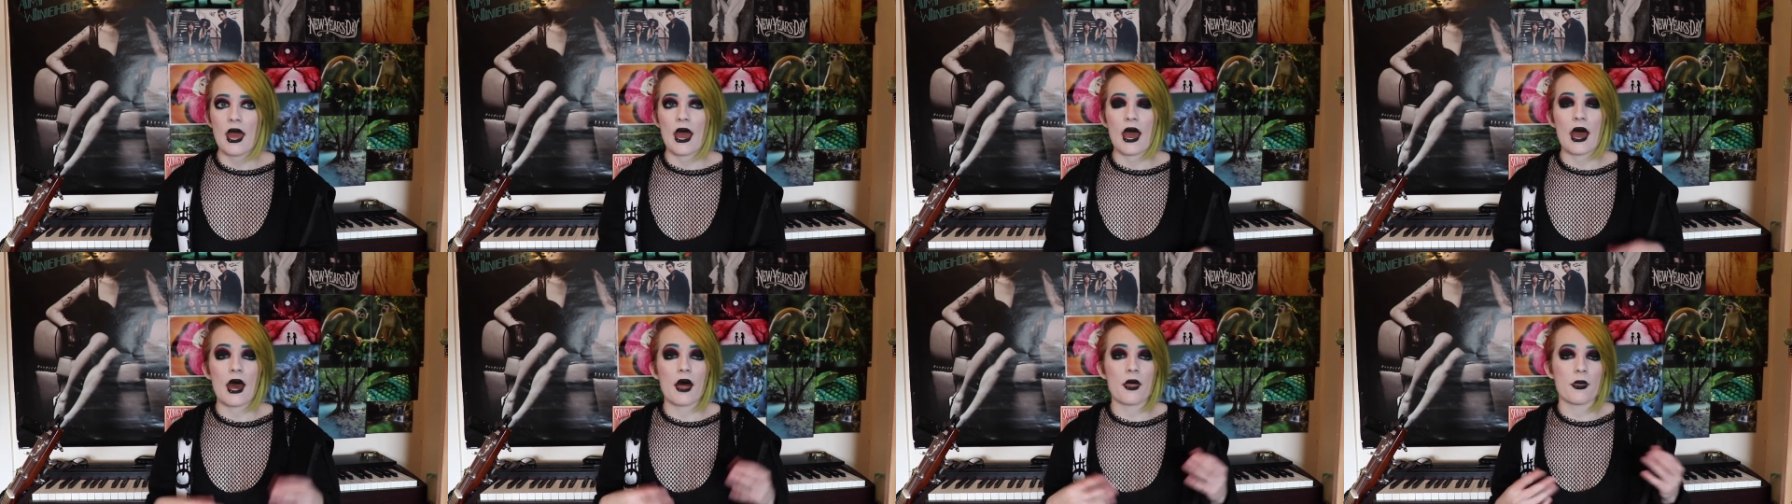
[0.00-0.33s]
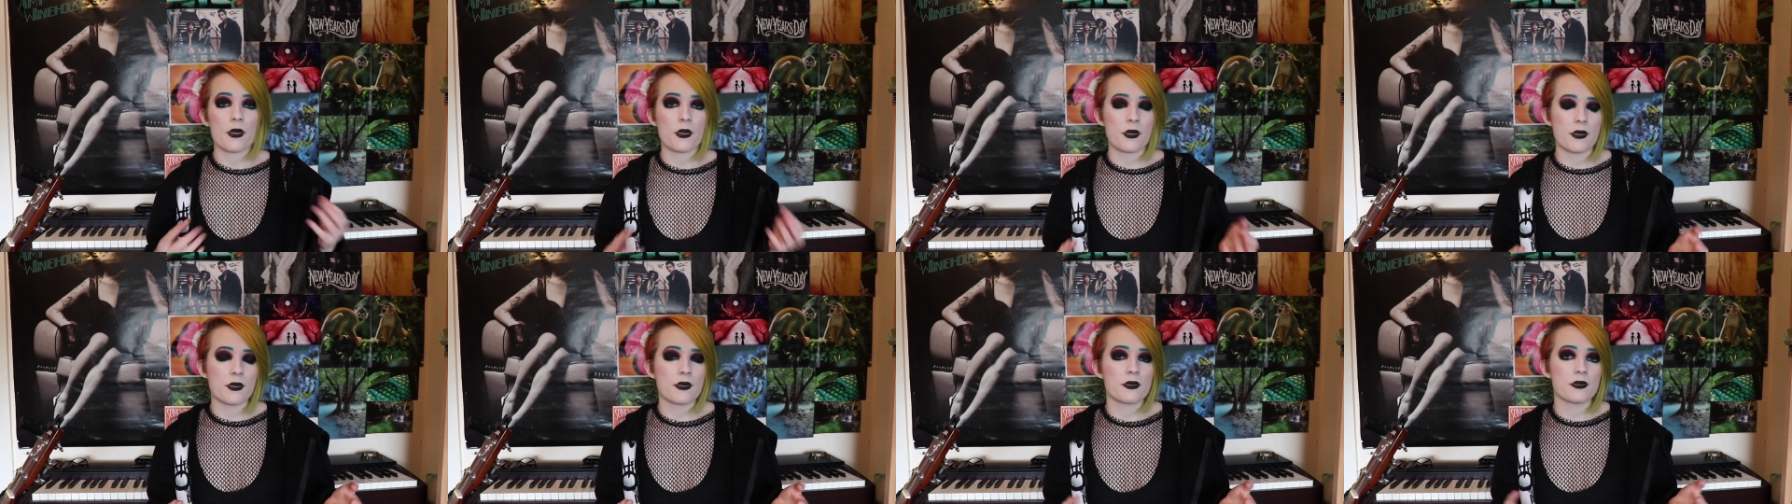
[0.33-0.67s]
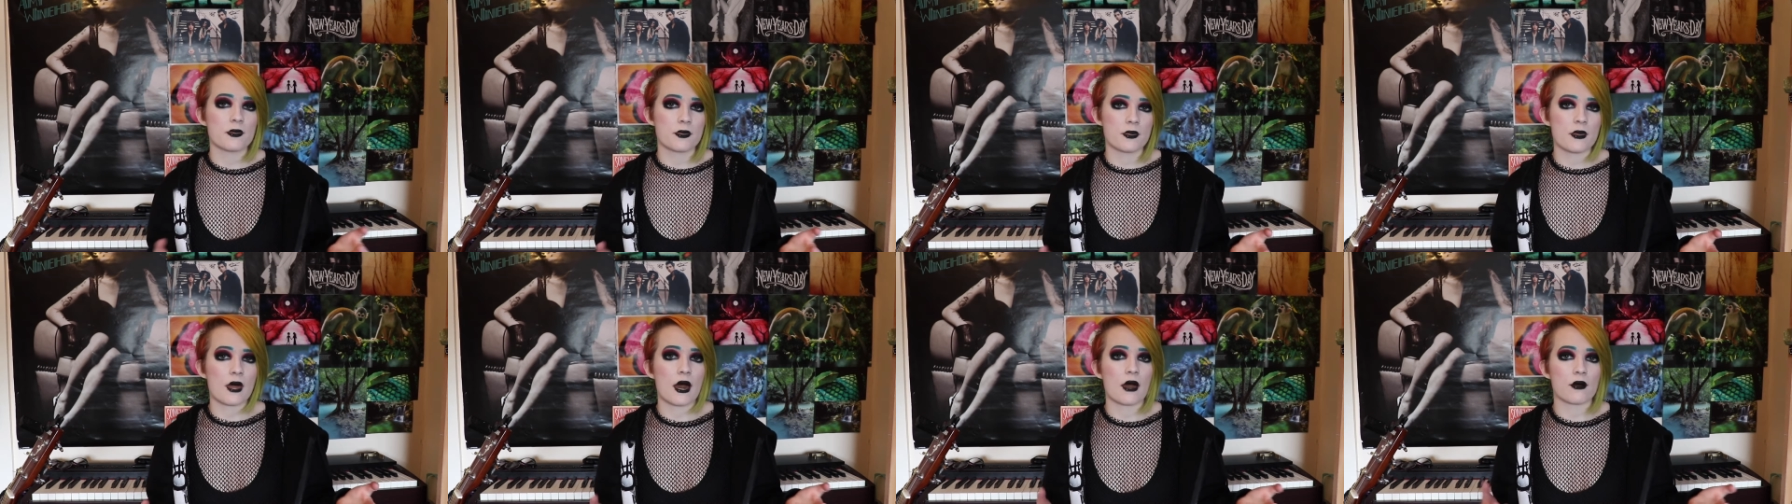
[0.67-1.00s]
and
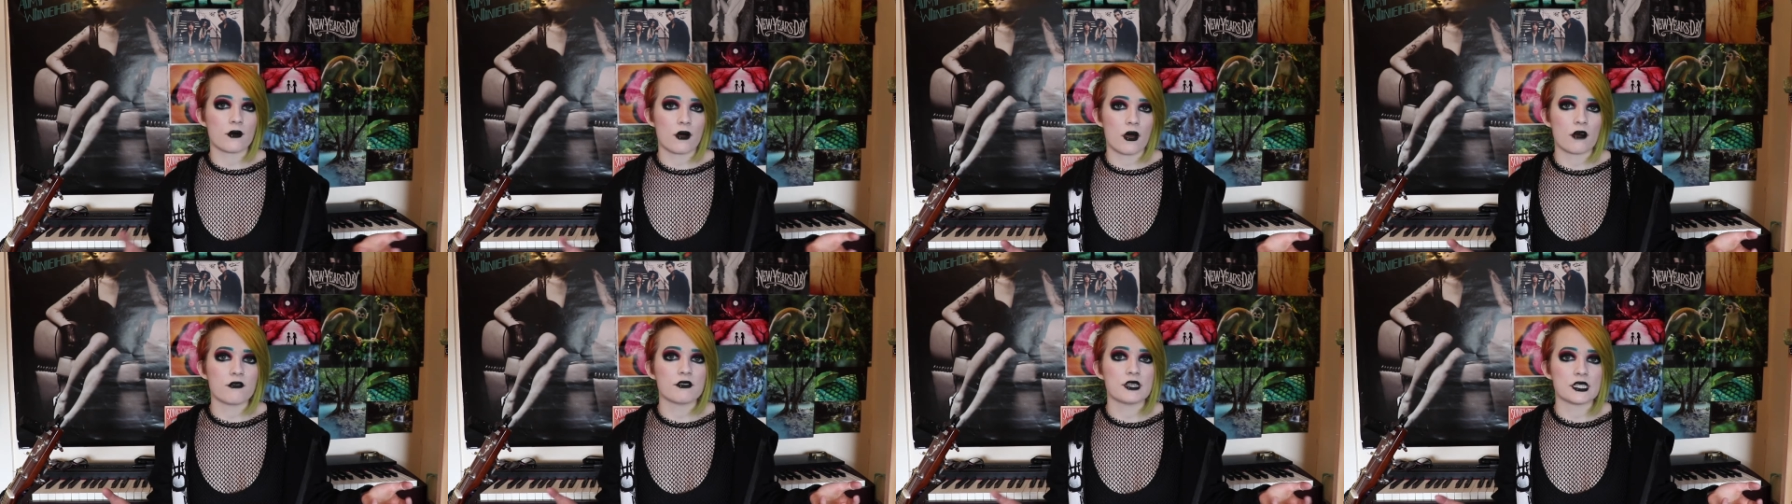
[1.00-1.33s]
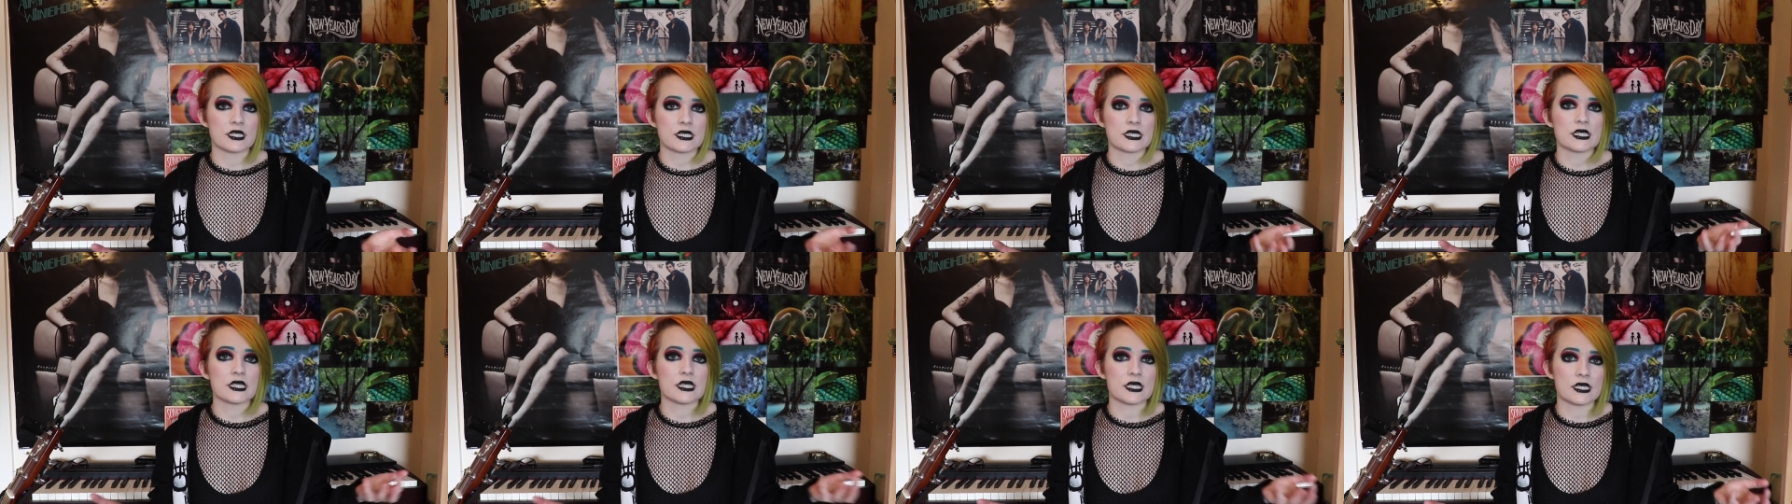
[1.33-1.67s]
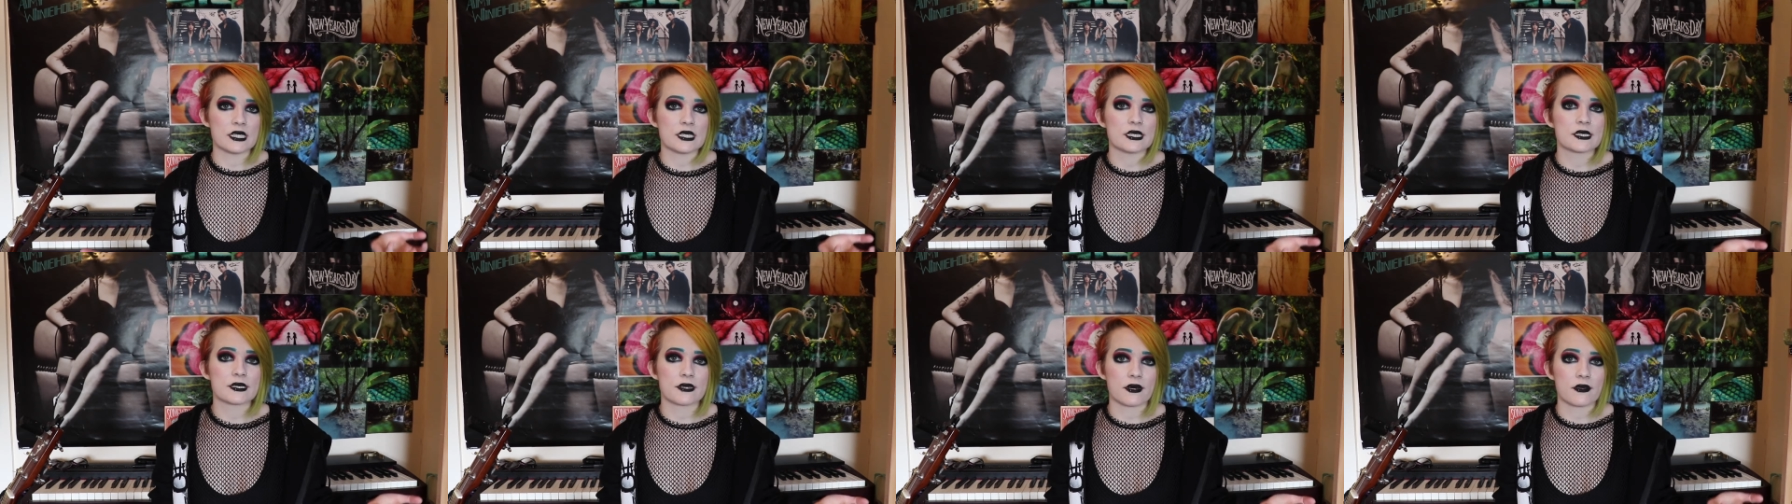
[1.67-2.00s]
now obviously
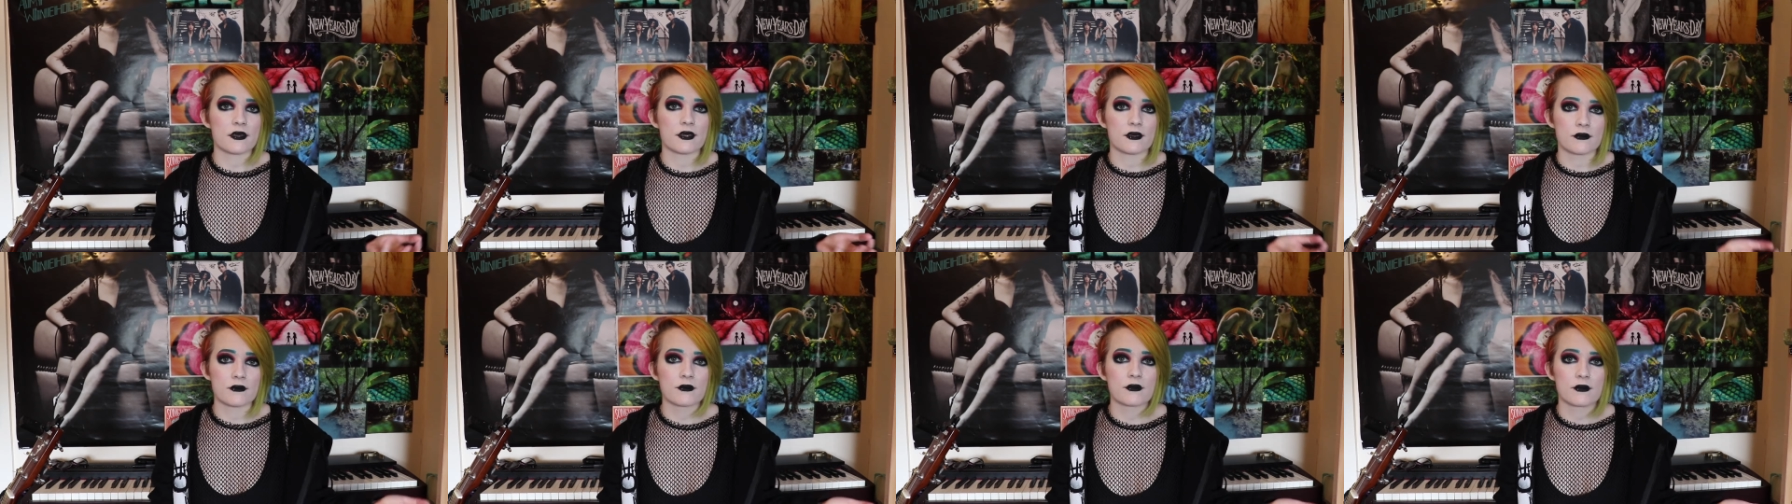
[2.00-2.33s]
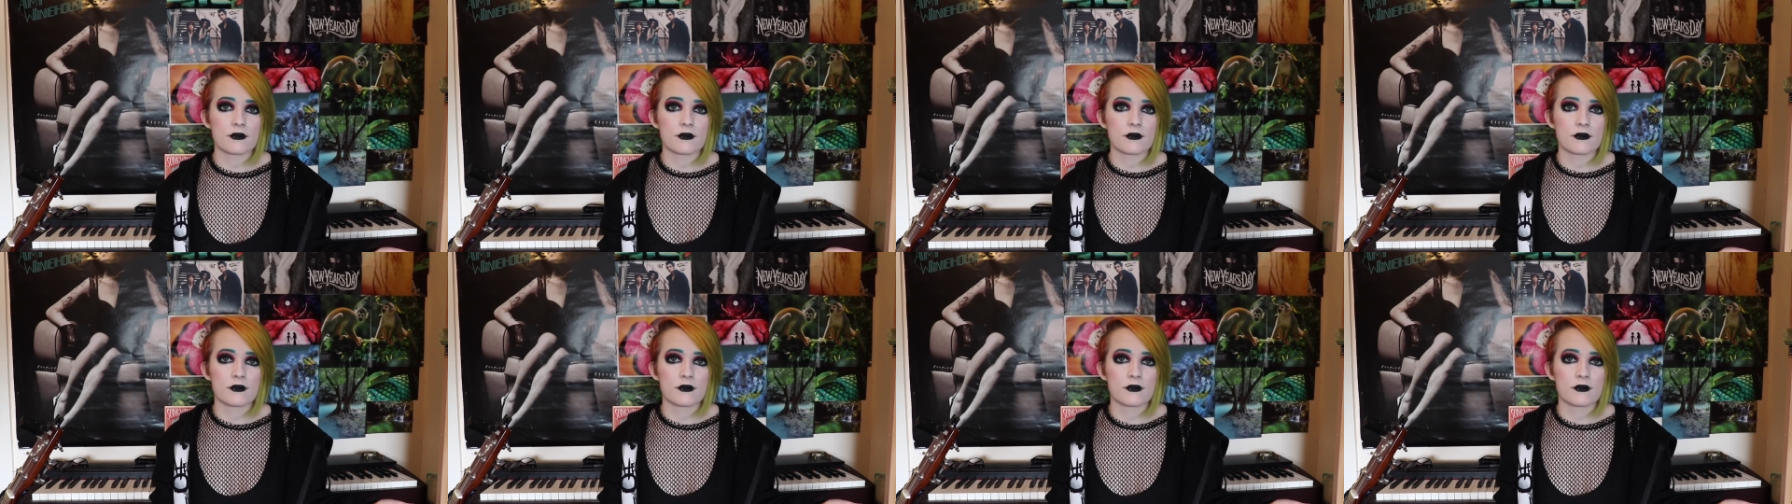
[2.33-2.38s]
he's gonna